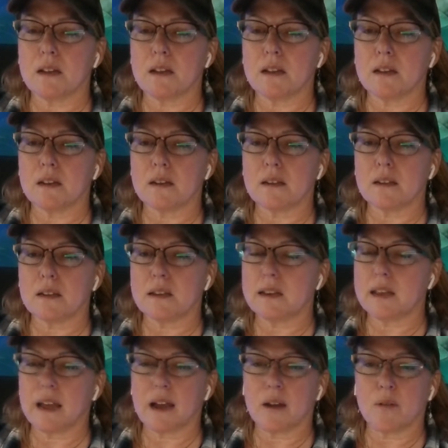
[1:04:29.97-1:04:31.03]
and
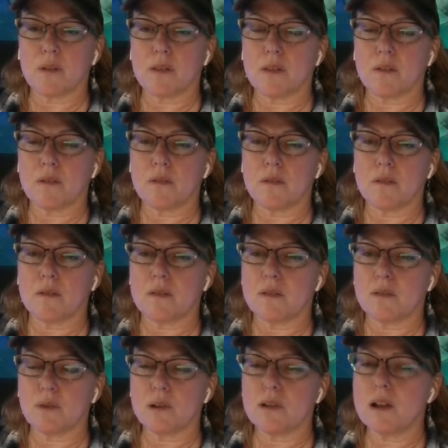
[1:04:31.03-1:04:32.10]
yeah,
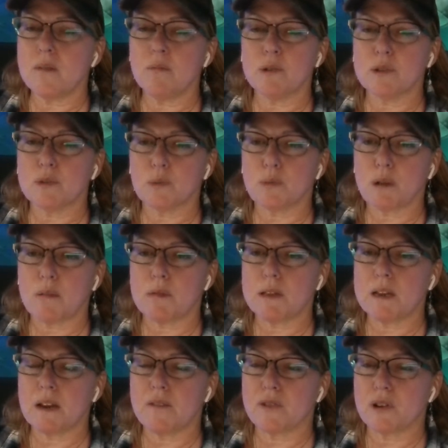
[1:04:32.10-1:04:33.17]
the real numbers we'll
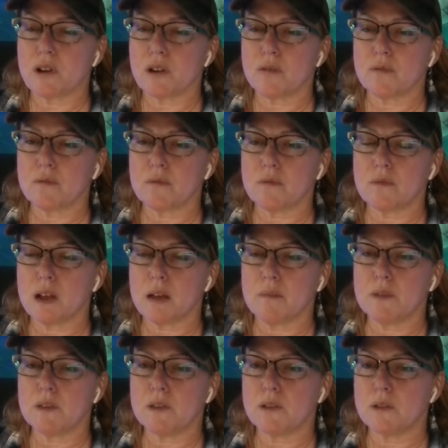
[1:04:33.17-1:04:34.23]
probably never know.
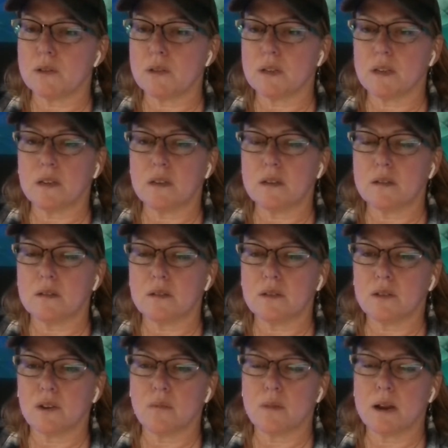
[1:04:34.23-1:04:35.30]
Absolutely.
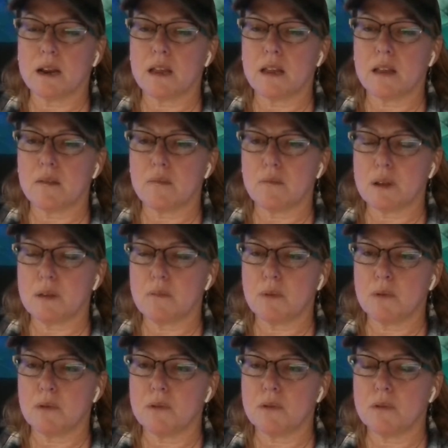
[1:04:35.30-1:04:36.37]
So many
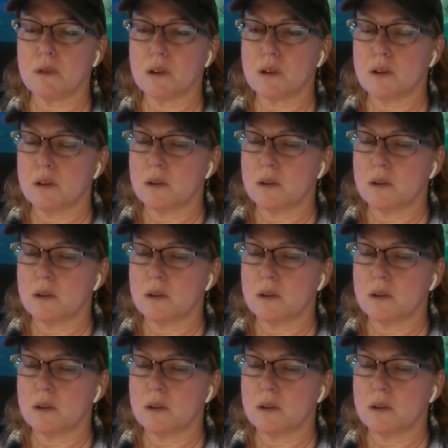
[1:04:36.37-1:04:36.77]
people,